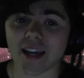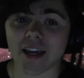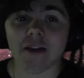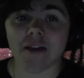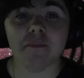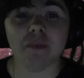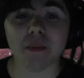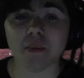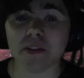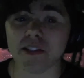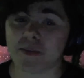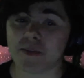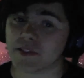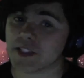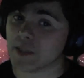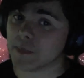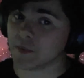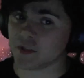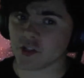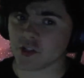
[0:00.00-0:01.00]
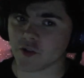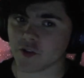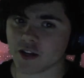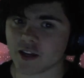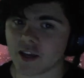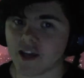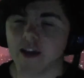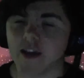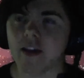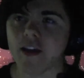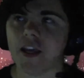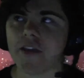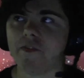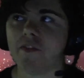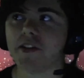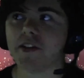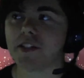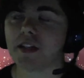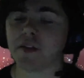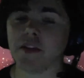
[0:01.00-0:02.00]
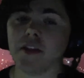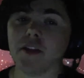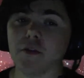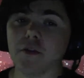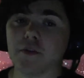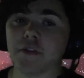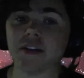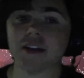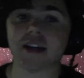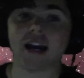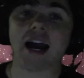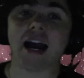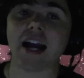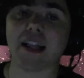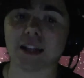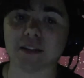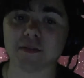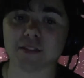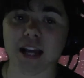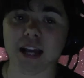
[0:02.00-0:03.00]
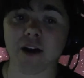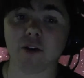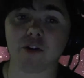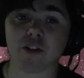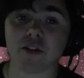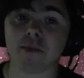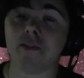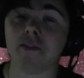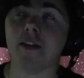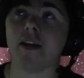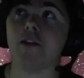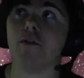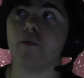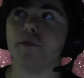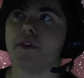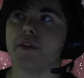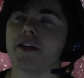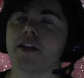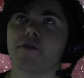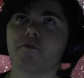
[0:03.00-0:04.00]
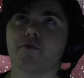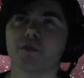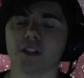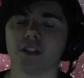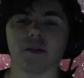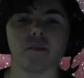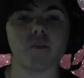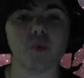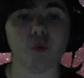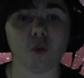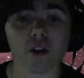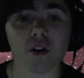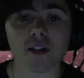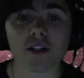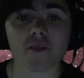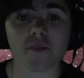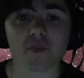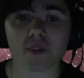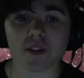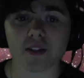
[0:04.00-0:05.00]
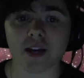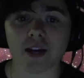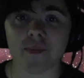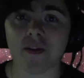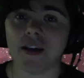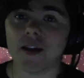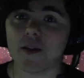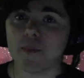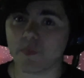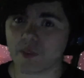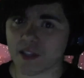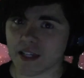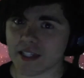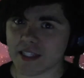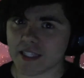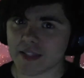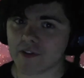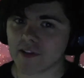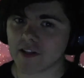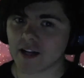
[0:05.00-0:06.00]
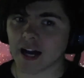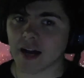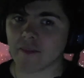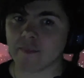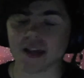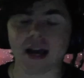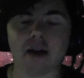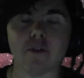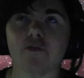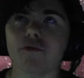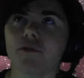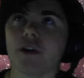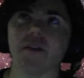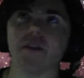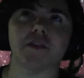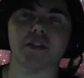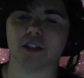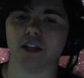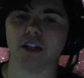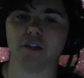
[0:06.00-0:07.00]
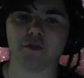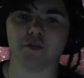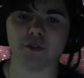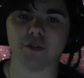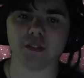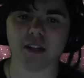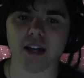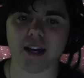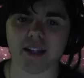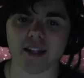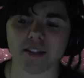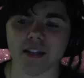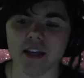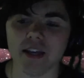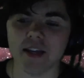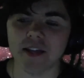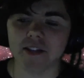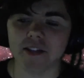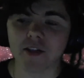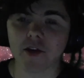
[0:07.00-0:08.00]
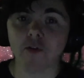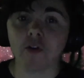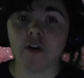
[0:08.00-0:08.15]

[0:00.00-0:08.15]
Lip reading: Maybe it's some tip and trick. If there's something you think I left out, or something that you think is really important to bring up, please leave a comment. I would love to hear from you guys. So